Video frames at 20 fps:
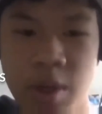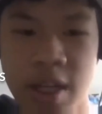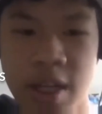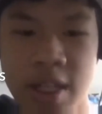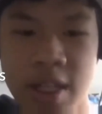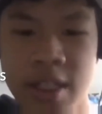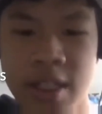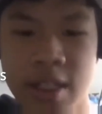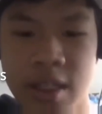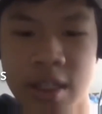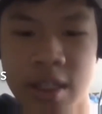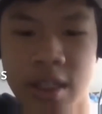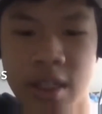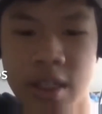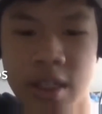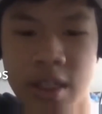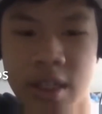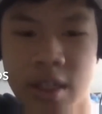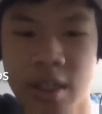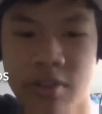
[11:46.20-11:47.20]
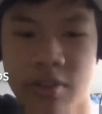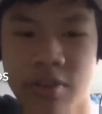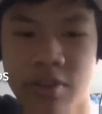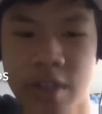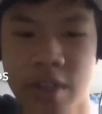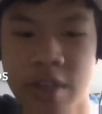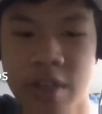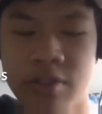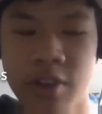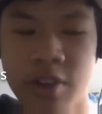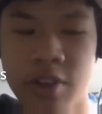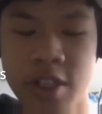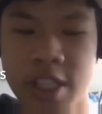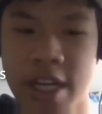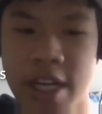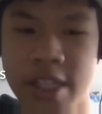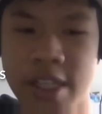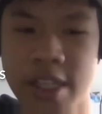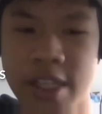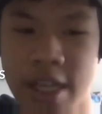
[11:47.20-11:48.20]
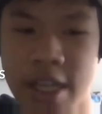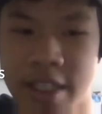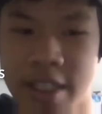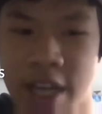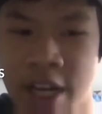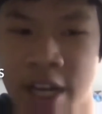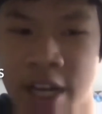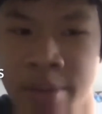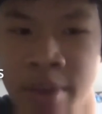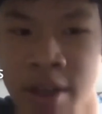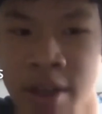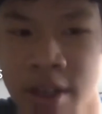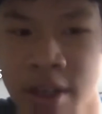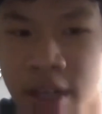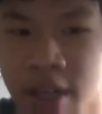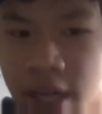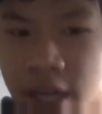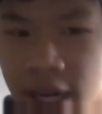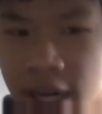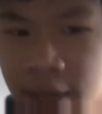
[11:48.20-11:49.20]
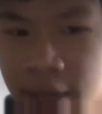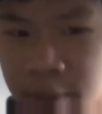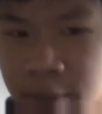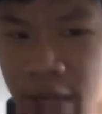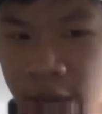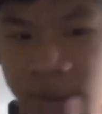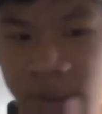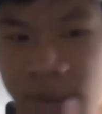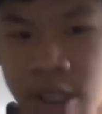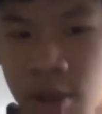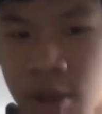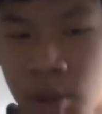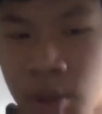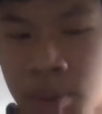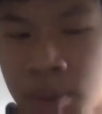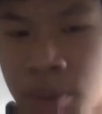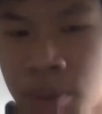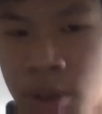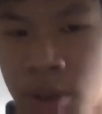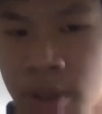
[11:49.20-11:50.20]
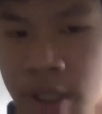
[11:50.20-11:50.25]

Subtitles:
in for a chance that game, and we absolutely blew it